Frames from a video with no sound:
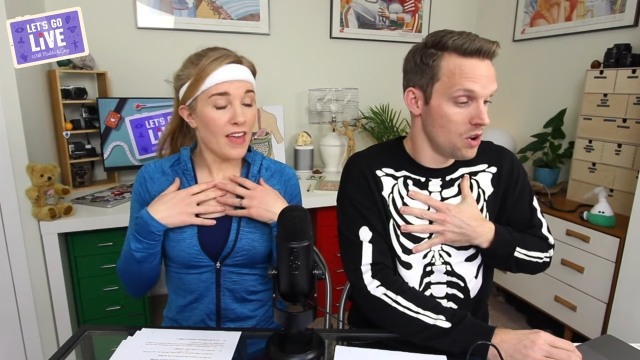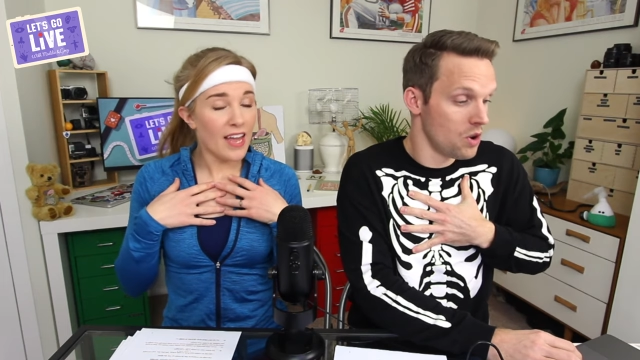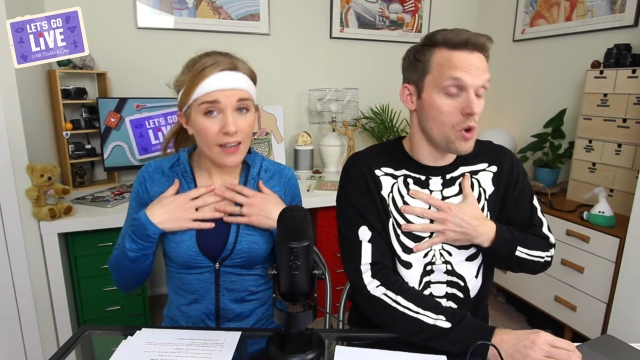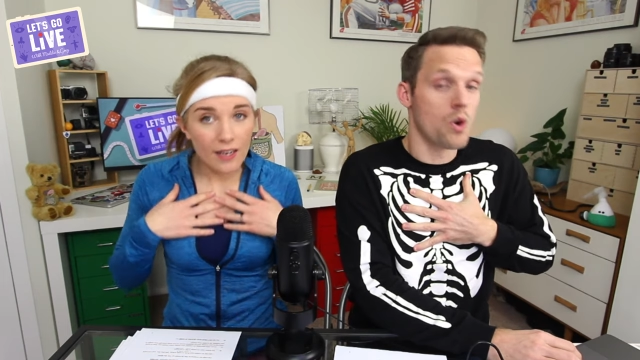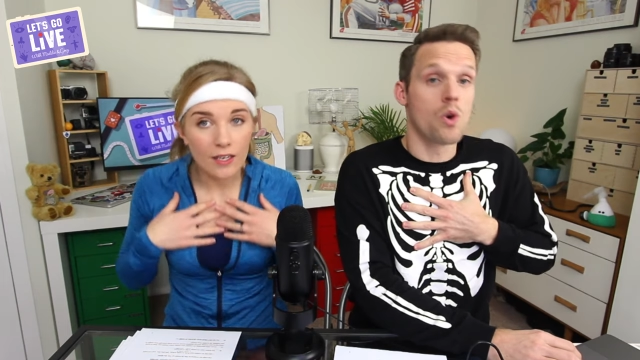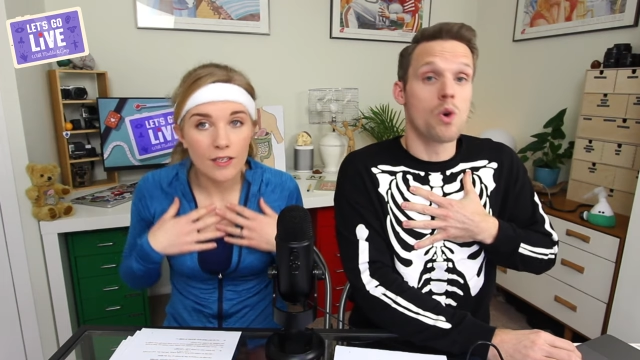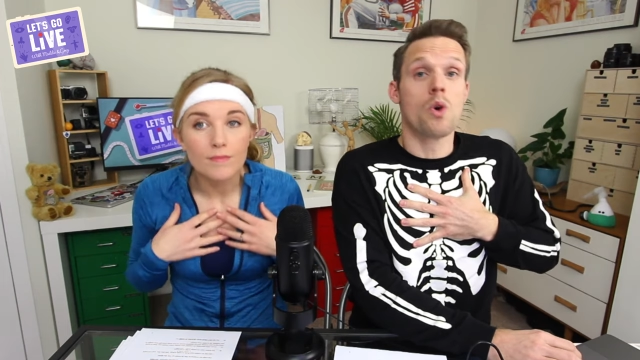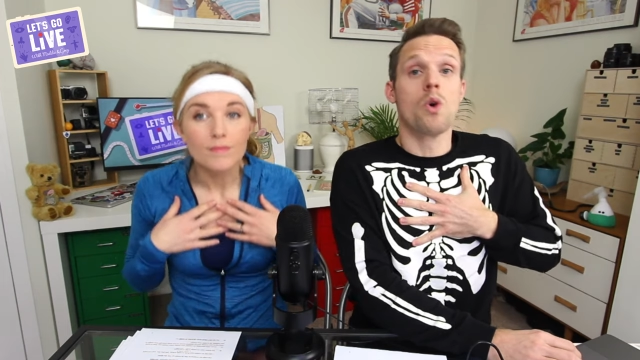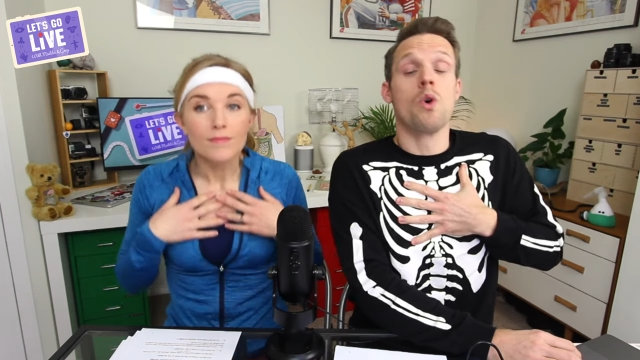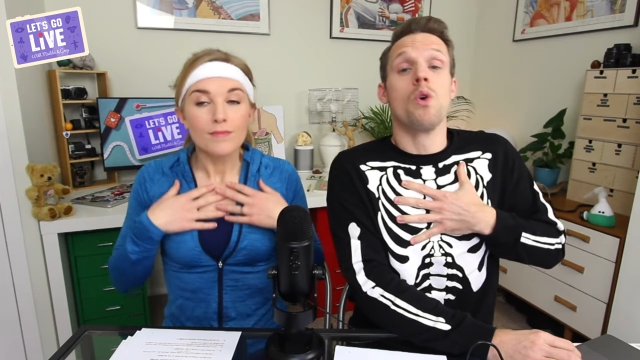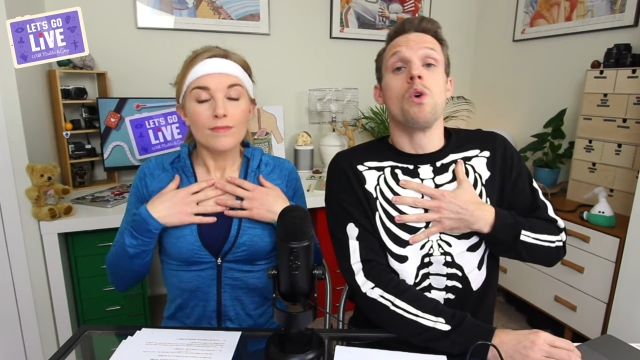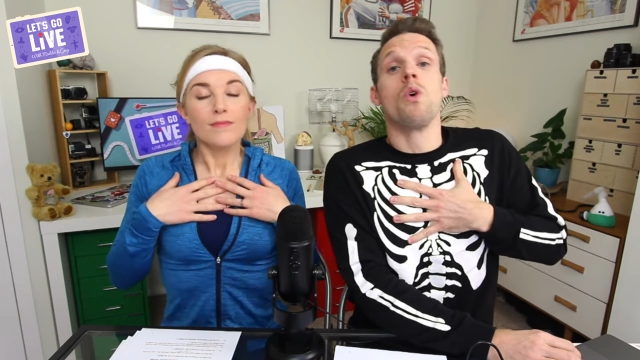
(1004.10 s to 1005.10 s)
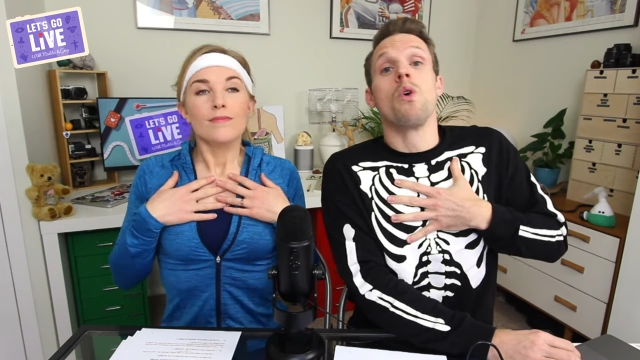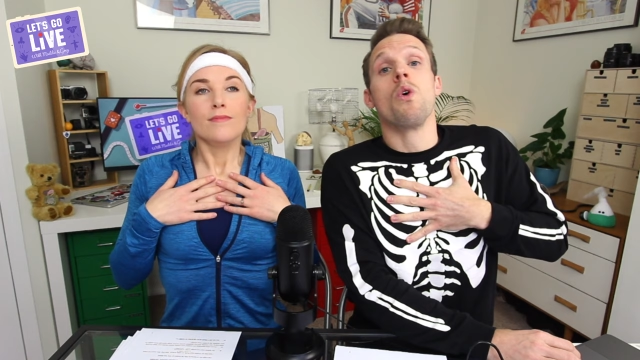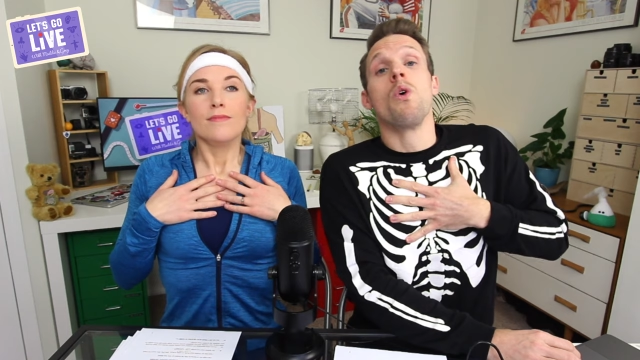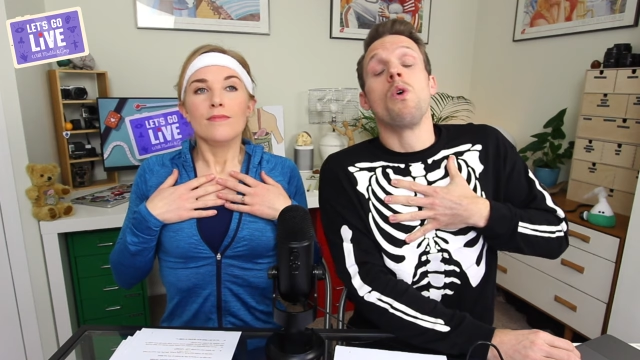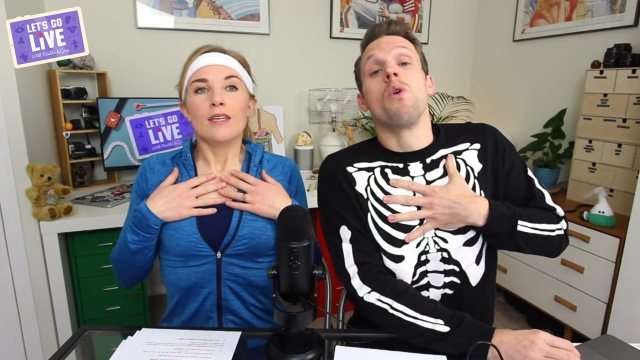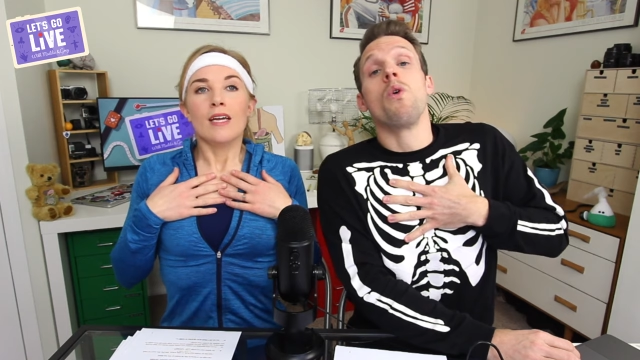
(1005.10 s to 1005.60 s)
Speaker 1: in
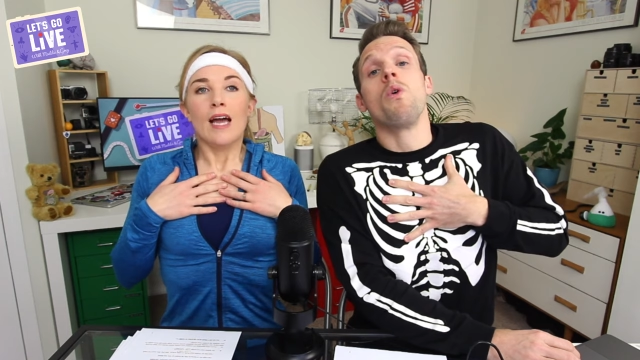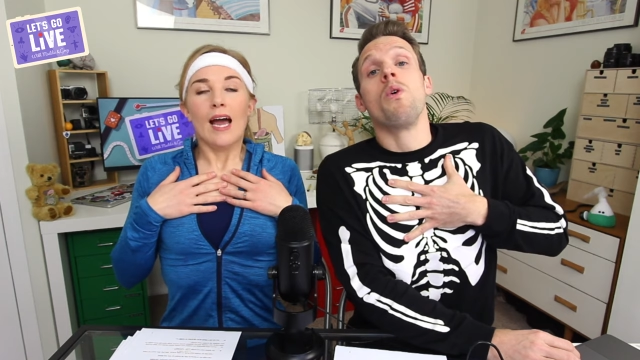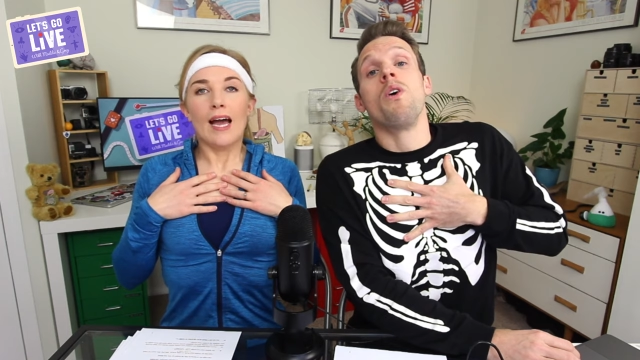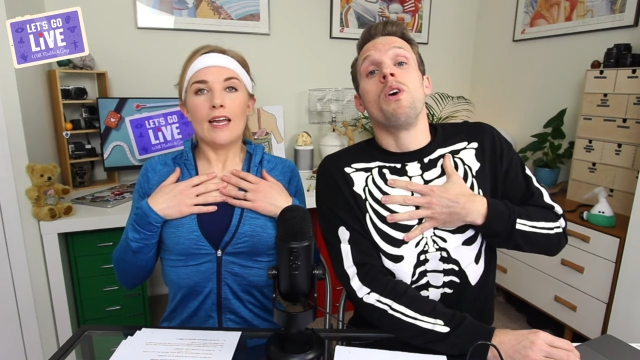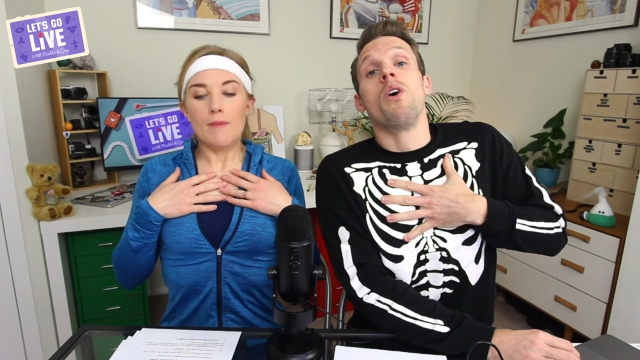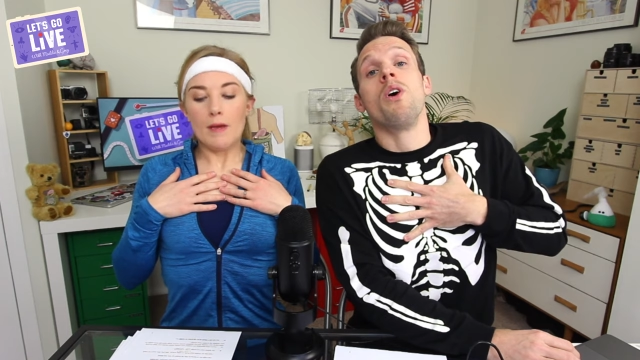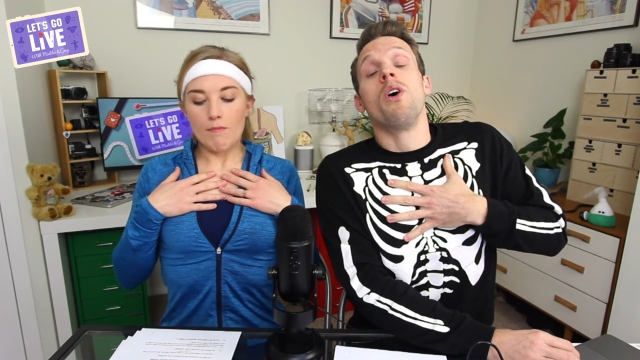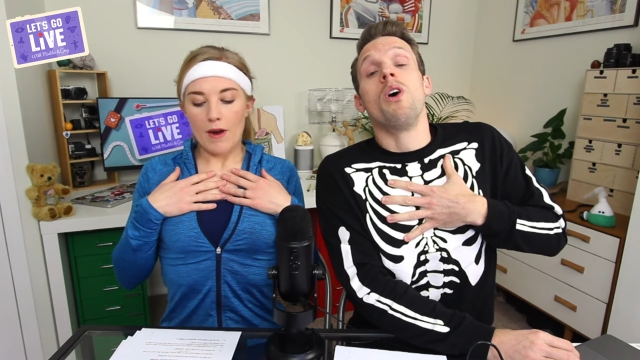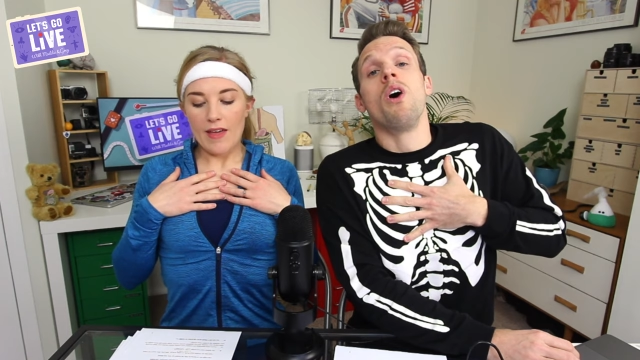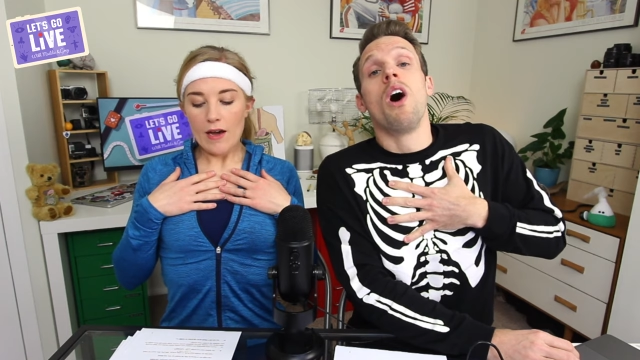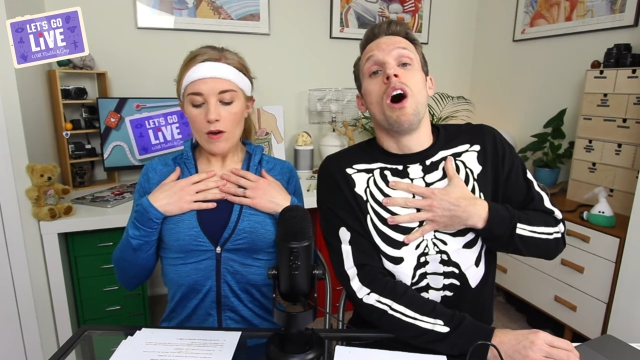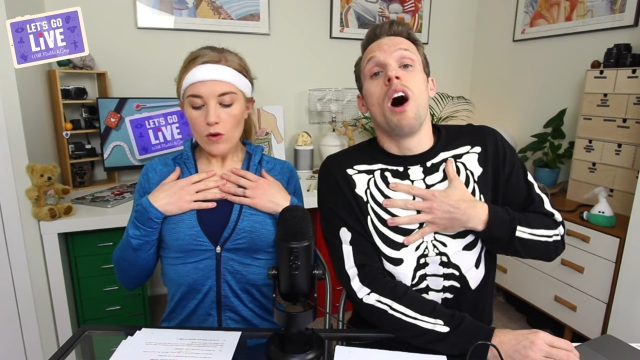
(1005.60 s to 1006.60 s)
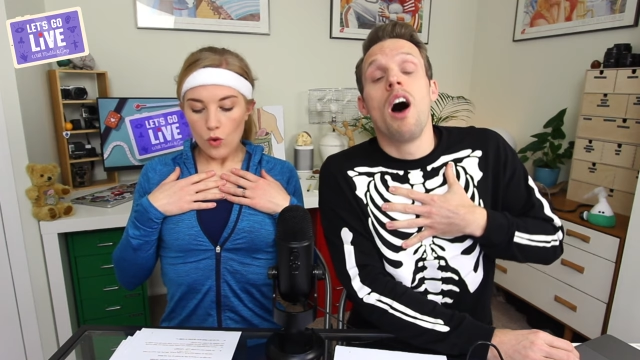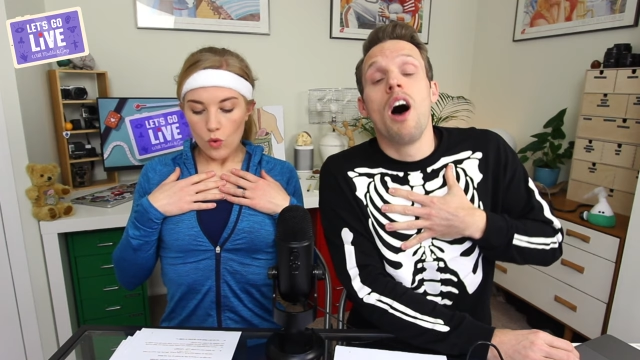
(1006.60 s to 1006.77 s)
and a big breath out.